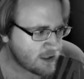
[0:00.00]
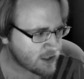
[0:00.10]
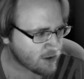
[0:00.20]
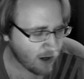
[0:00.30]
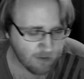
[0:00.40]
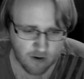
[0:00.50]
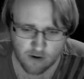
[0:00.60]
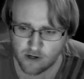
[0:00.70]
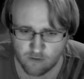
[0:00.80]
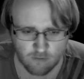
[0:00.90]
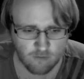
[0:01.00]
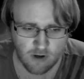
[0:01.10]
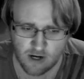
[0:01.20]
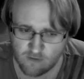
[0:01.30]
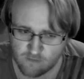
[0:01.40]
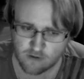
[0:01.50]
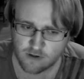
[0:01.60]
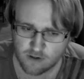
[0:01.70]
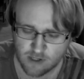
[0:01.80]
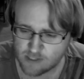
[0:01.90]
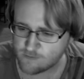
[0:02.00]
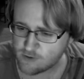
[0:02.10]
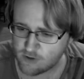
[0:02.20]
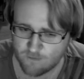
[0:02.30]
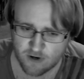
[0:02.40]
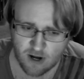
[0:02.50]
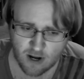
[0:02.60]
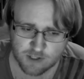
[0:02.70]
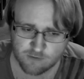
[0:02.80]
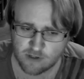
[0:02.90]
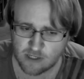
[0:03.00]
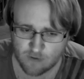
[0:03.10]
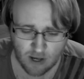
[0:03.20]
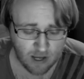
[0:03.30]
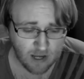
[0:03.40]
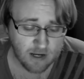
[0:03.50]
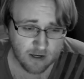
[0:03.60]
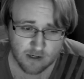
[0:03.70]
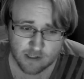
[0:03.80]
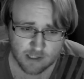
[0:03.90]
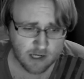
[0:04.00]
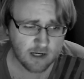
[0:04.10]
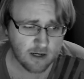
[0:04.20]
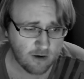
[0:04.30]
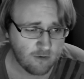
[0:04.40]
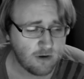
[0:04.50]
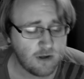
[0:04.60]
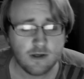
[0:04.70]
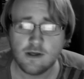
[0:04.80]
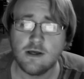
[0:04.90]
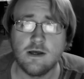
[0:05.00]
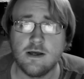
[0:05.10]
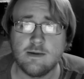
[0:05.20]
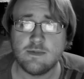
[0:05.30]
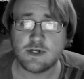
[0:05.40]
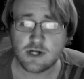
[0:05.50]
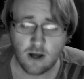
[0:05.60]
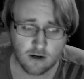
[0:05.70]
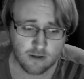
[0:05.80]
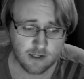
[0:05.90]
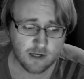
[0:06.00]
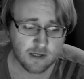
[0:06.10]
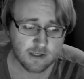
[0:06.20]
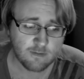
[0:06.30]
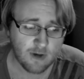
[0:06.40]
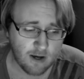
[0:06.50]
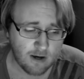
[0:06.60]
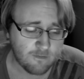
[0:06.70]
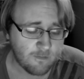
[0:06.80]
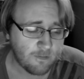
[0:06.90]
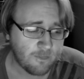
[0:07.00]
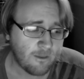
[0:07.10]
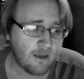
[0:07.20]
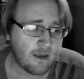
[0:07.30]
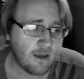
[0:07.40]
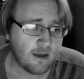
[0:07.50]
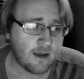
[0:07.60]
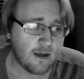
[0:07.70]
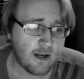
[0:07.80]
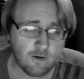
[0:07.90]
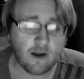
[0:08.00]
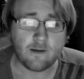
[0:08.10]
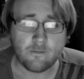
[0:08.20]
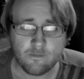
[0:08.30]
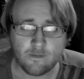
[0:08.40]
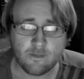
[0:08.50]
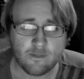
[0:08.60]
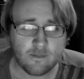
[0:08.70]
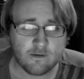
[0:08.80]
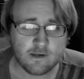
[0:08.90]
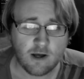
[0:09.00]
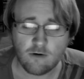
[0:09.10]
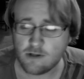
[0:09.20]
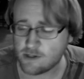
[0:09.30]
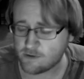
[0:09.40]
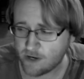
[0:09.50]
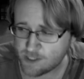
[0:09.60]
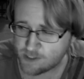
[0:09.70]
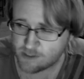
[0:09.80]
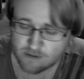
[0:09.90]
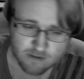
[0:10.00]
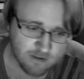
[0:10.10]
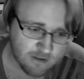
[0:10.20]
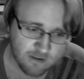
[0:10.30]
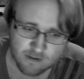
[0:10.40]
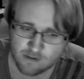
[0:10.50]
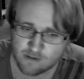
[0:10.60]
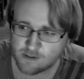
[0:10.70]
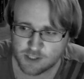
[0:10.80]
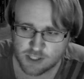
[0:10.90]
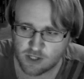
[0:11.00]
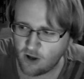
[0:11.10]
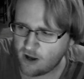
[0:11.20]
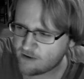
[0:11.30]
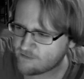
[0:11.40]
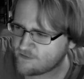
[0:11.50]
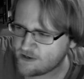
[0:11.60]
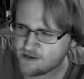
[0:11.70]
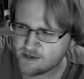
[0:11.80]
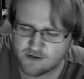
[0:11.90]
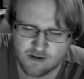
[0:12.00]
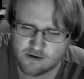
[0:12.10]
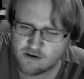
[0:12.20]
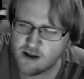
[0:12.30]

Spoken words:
Strawberry, whatever. You got some strawberry ice cream? I ain't gonna say no. But chocolate is the bomb. Anyway, total digression. Just off into